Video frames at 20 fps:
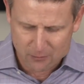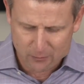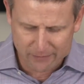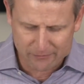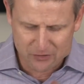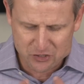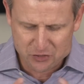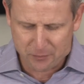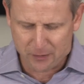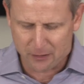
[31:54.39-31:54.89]
We
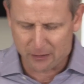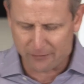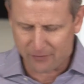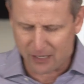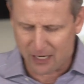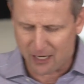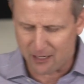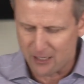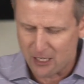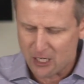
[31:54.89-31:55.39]
have the Spirit of
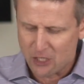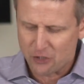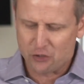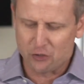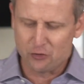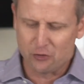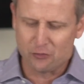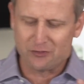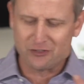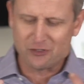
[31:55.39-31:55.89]
God
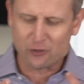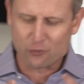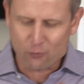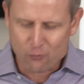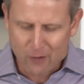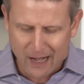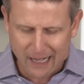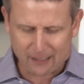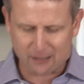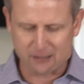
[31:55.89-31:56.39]
to
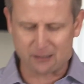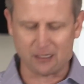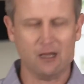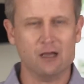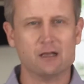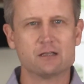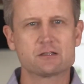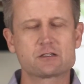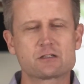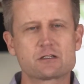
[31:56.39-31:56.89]
direct
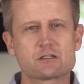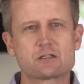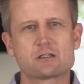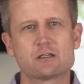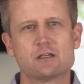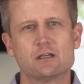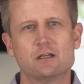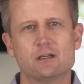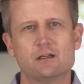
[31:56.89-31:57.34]
us.